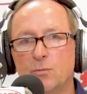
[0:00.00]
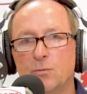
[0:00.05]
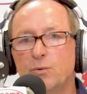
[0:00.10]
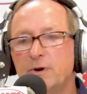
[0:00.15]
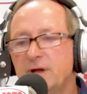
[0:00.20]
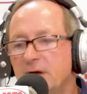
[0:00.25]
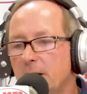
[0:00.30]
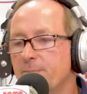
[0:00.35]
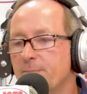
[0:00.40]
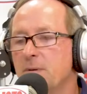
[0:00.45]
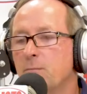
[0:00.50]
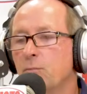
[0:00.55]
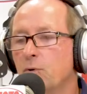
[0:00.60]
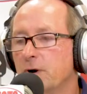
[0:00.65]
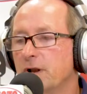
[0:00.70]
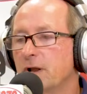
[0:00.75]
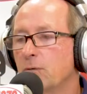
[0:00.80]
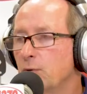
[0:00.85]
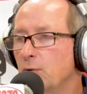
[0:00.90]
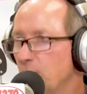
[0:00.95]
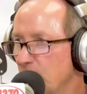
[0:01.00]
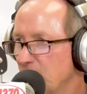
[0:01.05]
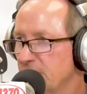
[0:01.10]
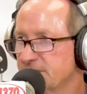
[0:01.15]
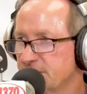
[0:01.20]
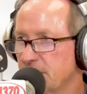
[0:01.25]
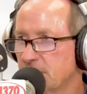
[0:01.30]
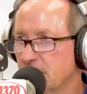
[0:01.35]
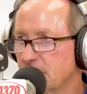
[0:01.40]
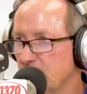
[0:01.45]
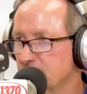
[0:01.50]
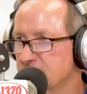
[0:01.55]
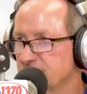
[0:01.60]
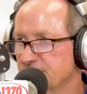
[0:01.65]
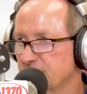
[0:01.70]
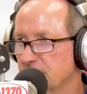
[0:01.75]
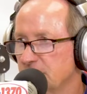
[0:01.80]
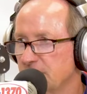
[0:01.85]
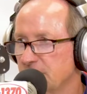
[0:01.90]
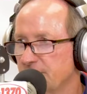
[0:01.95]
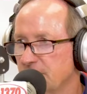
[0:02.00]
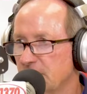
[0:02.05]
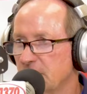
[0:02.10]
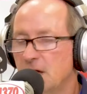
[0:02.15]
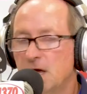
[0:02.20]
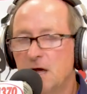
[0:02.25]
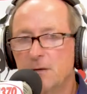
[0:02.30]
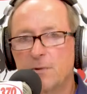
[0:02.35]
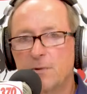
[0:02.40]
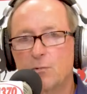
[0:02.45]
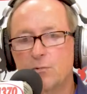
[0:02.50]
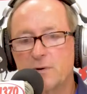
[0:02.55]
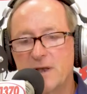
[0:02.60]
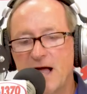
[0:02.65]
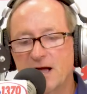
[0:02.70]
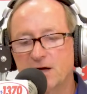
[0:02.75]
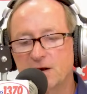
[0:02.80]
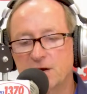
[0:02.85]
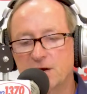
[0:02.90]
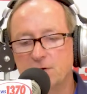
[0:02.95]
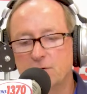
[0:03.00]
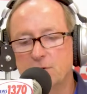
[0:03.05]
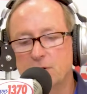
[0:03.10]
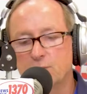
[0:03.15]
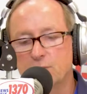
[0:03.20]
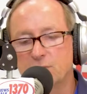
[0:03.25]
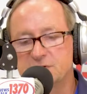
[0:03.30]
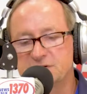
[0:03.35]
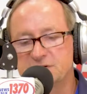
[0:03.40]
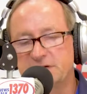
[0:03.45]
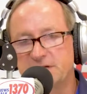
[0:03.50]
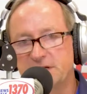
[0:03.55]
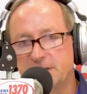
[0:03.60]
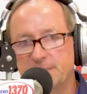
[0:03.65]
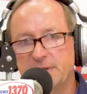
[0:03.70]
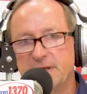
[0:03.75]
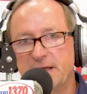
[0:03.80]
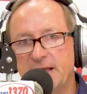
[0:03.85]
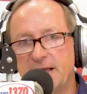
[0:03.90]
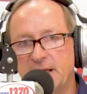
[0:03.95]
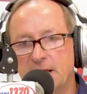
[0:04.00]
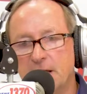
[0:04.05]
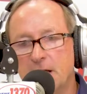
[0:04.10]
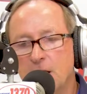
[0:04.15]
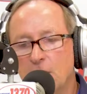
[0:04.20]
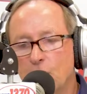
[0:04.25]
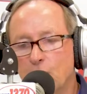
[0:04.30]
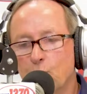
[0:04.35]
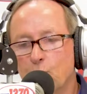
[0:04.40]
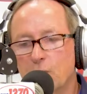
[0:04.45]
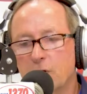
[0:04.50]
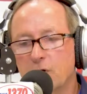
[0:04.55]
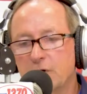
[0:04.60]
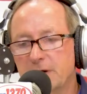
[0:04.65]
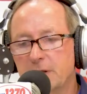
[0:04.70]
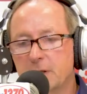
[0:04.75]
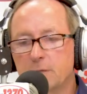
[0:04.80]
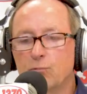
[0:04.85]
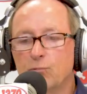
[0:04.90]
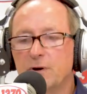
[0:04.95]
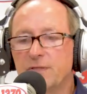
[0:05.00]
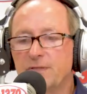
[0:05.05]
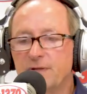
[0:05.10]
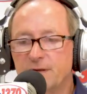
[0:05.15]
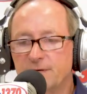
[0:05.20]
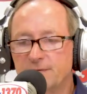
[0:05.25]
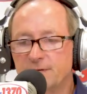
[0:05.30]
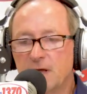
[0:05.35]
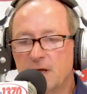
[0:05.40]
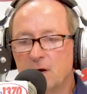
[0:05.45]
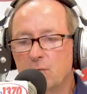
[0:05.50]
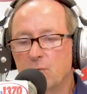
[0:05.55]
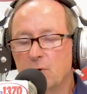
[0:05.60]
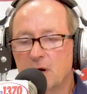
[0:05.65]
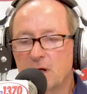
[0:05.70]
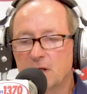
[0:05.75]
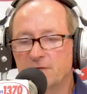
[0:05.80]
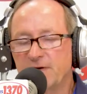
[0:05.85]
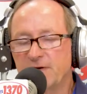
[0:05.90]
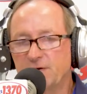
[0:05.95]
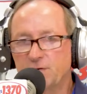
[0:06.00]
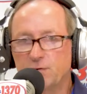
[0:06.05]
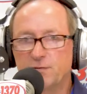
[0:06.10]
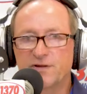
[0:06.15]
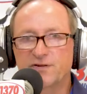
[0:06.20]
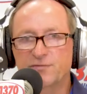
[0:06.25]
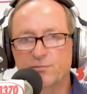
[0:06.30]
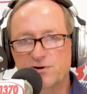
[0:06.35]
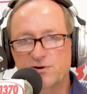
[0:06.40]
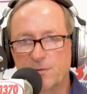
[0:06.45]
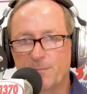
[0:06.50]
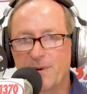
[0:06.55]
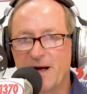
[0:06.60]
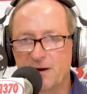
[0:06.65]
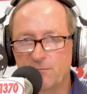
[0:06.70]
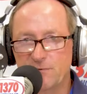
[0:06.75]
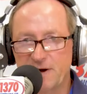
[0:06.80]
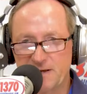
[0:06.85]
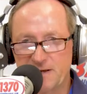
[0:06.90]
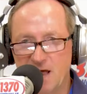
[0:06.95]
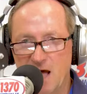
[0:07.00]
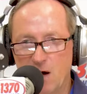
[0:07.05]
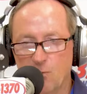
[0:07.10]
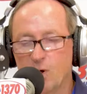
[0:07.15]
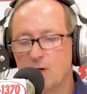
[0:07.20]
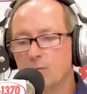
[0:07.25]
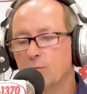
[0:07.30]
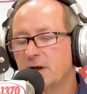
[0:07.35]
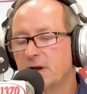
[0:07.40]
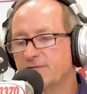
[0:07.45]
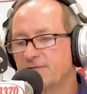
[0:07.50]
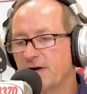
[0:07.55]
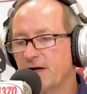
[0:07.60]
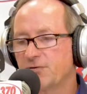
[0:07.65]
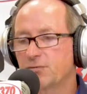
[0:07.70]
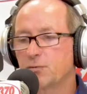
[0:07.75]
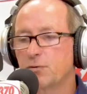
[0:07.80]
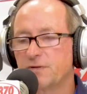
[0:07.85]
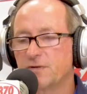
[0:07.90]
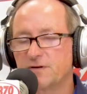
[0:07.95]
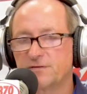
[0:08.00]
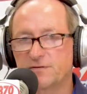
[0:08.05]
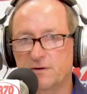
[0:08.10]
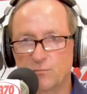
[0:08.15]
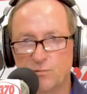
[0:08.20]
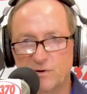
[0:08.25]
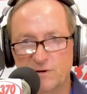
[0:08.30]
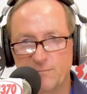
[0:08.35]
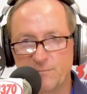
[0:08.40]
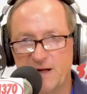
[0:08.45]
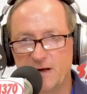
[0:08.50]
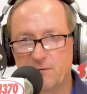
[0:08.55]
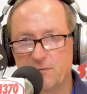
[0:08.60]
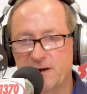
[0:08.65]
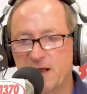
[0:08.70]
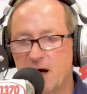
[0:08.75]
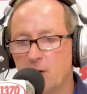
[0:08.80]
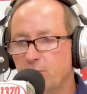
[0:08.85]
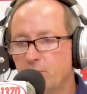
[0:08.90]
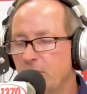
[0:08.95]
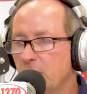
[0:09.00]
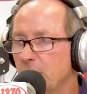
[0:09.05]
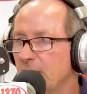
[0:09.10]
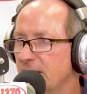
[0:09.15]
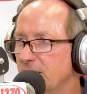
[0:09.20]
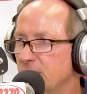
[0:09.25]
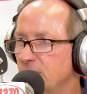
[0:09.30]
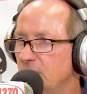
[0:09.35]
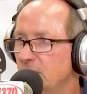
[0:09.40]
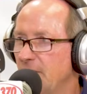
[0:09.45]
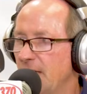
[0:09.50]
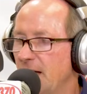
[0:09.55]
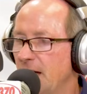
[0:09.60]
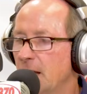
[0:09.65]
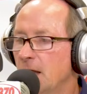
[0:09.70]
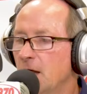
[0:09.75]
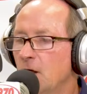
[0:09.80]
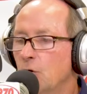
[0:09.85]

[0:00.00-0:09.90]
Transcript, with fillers: We get up in the morning, we want to sell cars for a living, but we're not going to do it where it's intimidating, where it's one of these, well, if I do this, will you buy right now? Well, what if I throw this in, will you buy right now? We don't like doing that.